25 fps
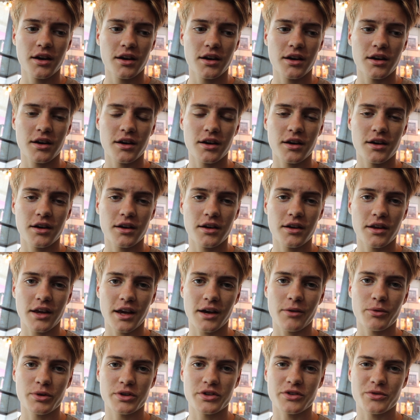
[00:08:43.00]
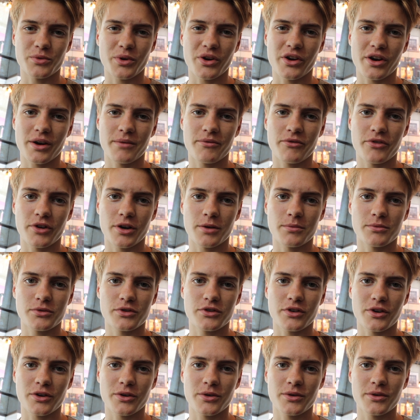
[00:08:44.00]
yeah, which is where I'm from.
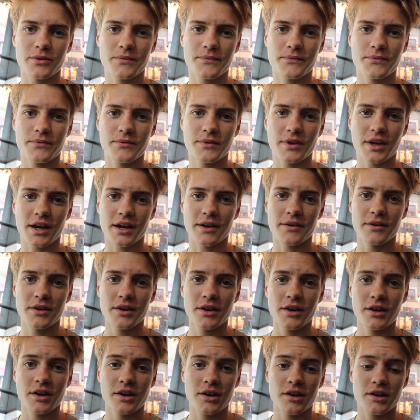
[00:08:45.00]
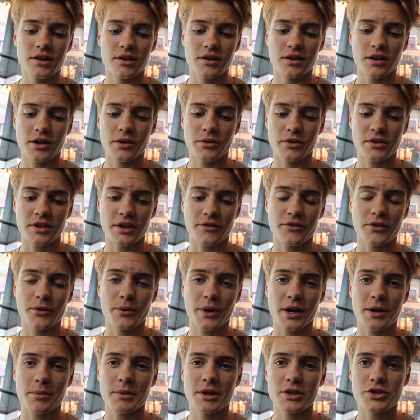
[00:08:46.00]
So yeah,
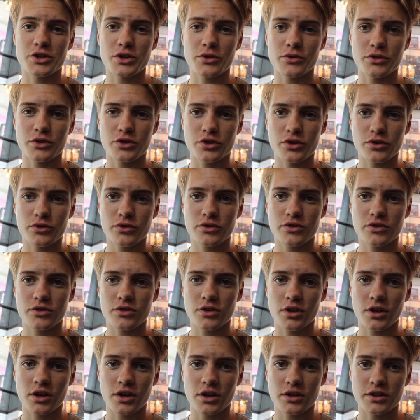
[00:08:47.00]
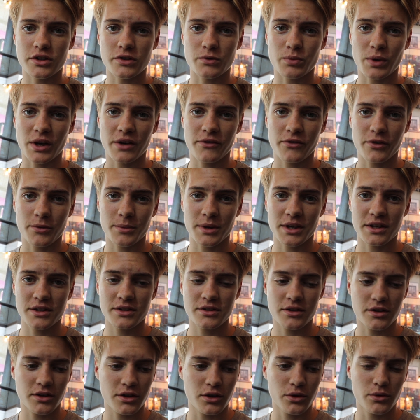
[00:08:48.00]
definitely recommend Joe and the Juice. Just waiting for my
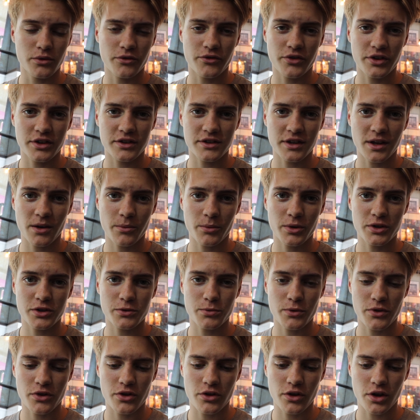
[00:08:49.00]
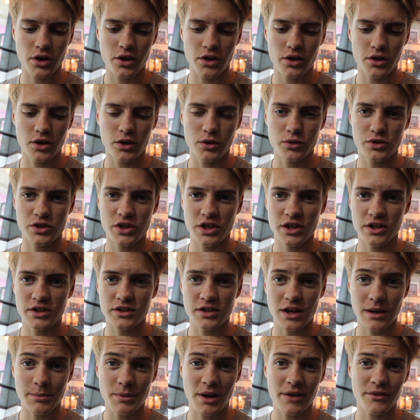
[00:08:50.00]
gluten-free sandwich with no
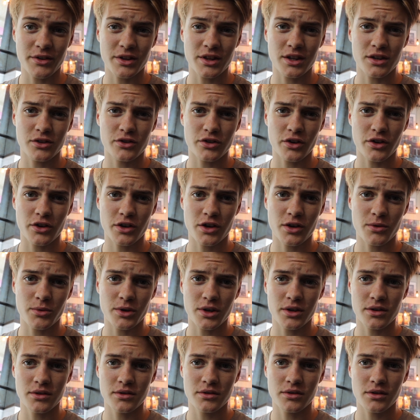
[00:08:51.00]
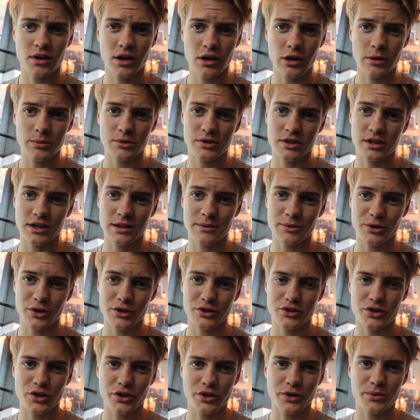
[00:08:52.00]
cheese. I'm having the turkey one. Obviously, I'm going
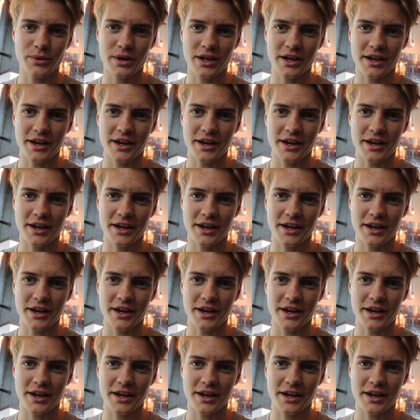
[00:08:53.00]
to show you.